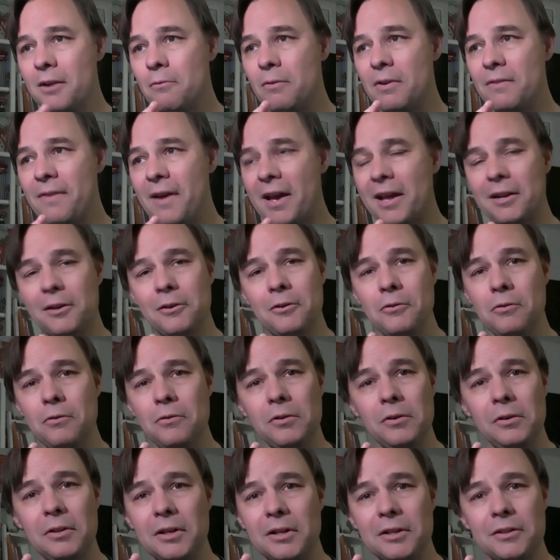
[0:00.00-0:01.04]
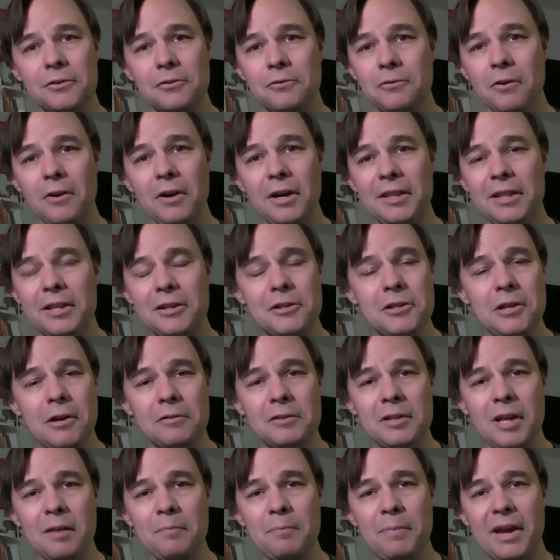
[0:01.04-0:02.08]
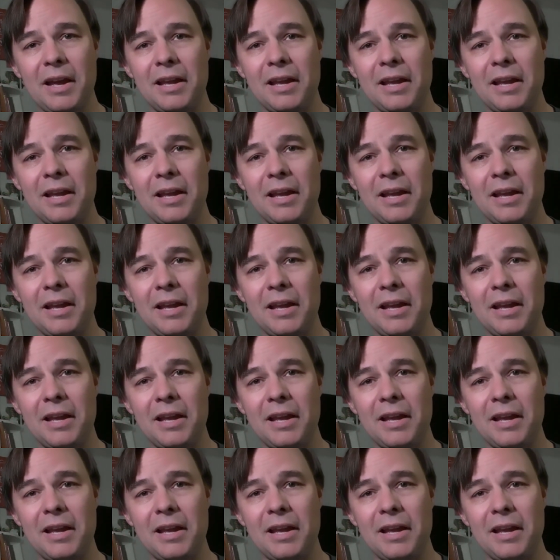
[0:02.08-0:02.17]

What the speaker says: We've had a cool droid that shows up,